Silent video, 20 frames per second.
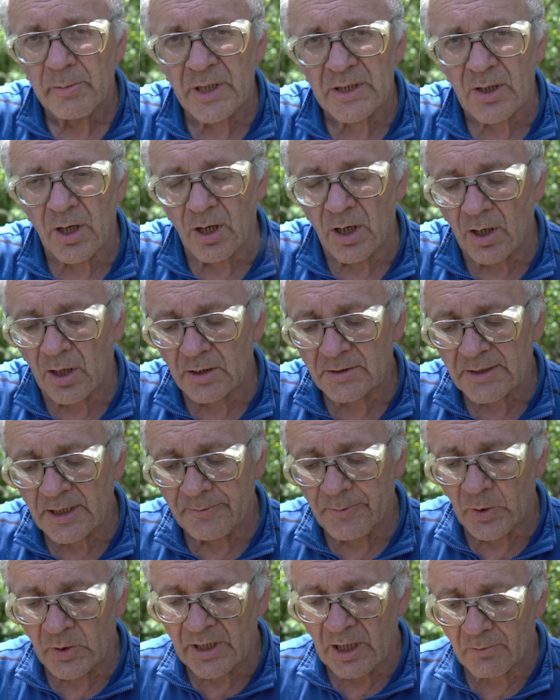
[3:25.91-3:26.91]
because
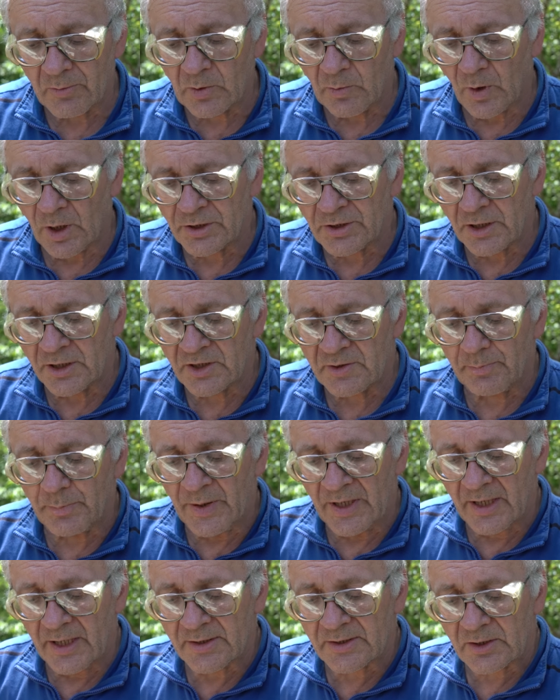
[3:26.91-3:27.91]
if you have questions,
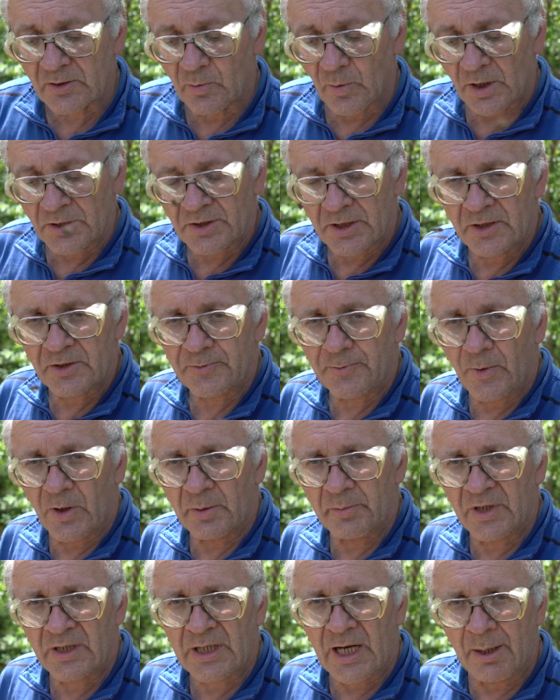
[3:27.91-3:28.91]
please questions
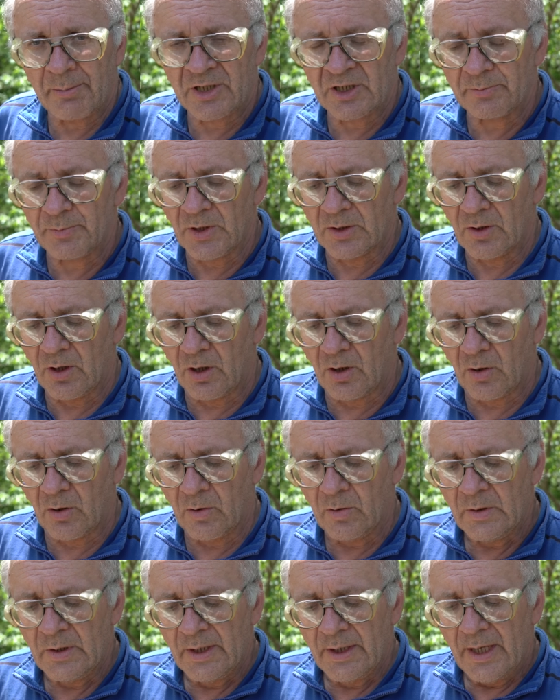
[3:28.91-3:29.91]
for me comment
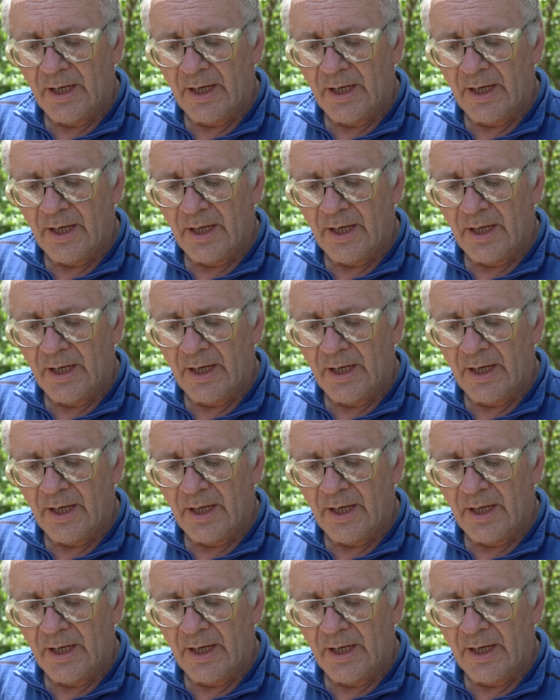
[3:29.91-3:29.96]
below.